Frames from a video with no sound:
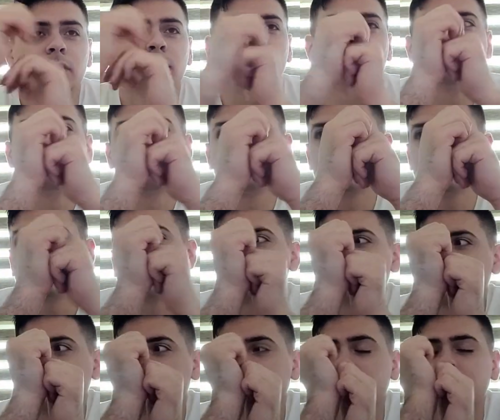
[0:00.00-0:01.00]
Cool
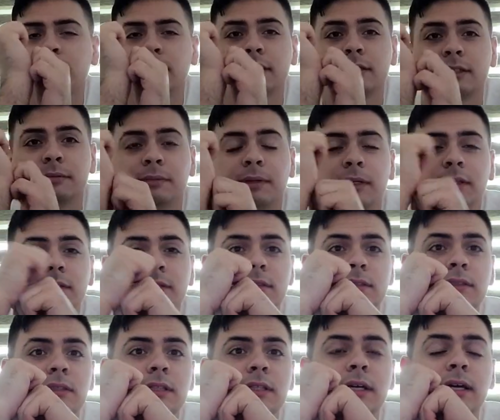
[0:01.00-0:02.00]
water
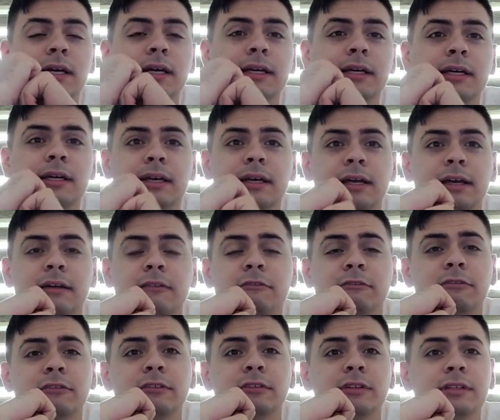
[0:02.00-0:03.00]
smells like
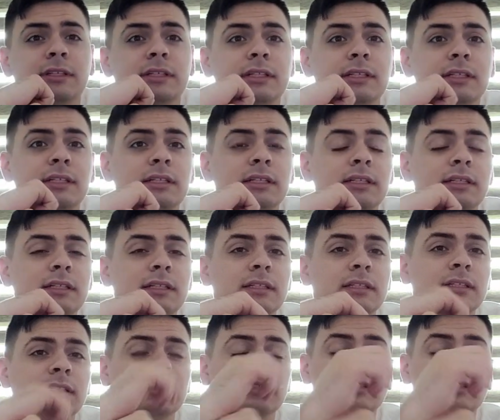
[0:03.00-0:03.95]
every